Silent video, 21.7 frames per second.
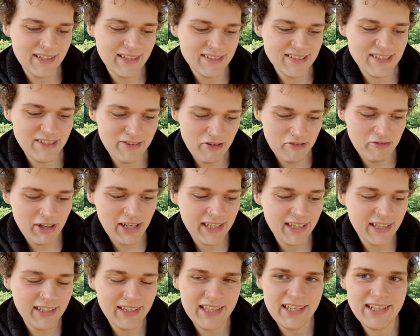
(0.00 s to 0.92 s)
is if I
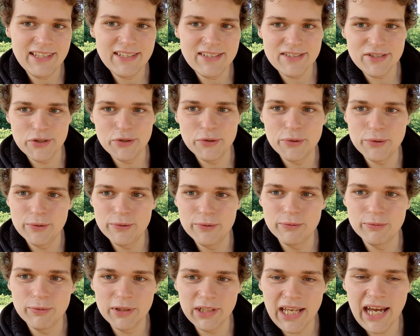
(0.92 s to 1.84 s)
can get it to
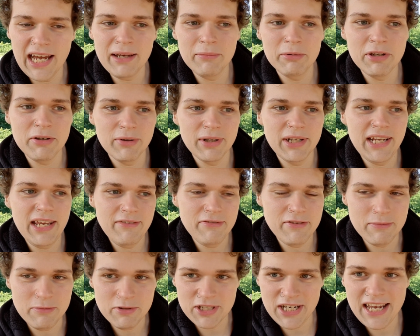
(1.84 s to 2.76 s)
reliably run
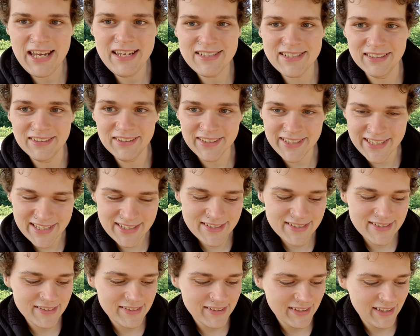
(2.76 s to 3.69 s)
FMJs at
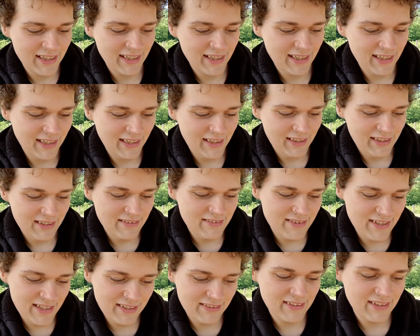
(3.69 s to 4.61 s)
least,
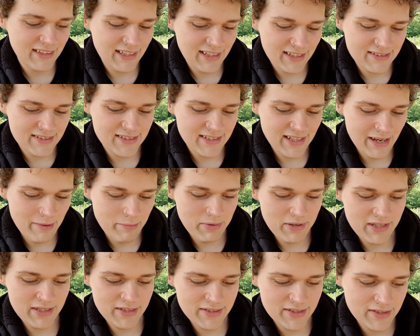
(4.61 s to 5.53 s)
then the next step
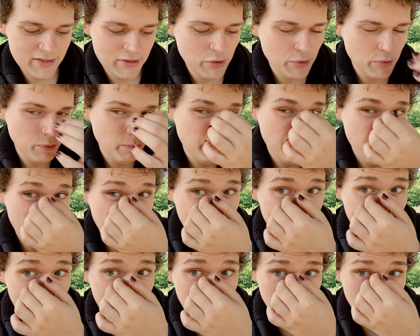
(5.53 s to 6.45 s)
is to pick
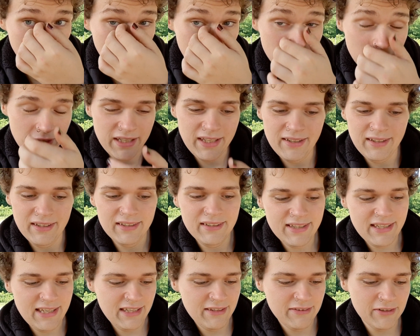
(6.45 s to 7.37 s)
out
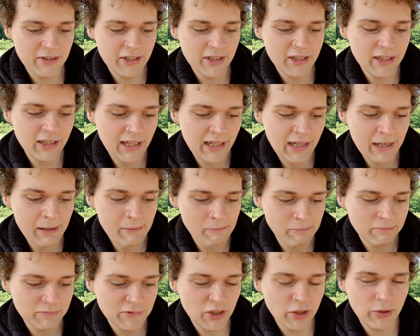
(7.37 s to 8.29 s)
either
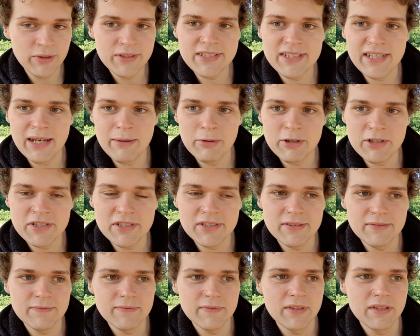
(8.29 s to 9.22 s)
golden sabers,
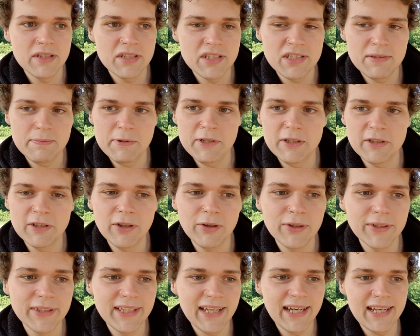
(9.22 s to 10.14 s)
spear
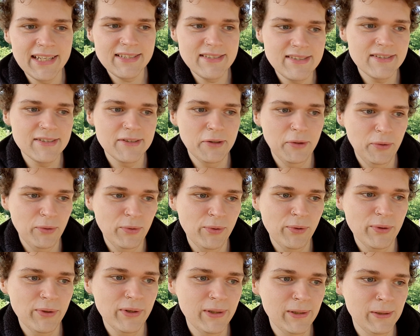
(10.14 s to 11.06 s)
gold dots,
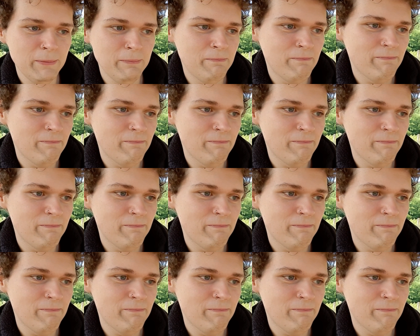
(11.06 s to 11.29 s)
or